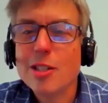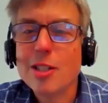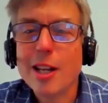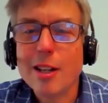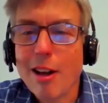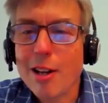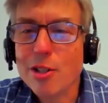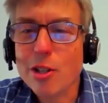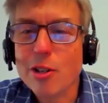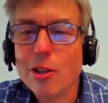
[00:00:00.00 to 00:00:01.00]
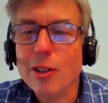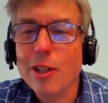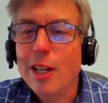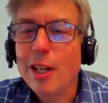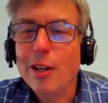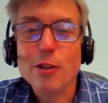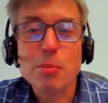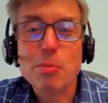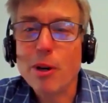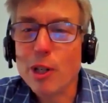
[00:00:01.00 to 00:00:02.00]
psychological,
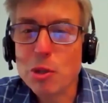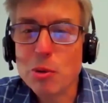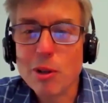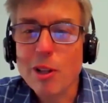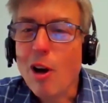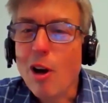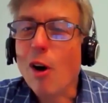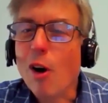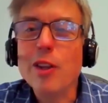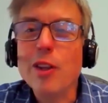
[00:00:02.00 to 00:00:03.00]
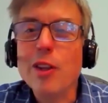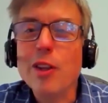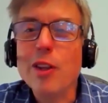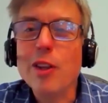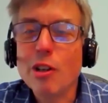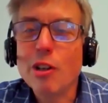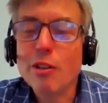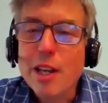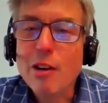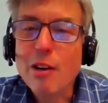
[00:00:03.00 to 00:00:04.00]
spiritual, all these sort
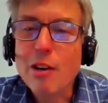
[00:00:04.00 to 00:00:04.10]
of,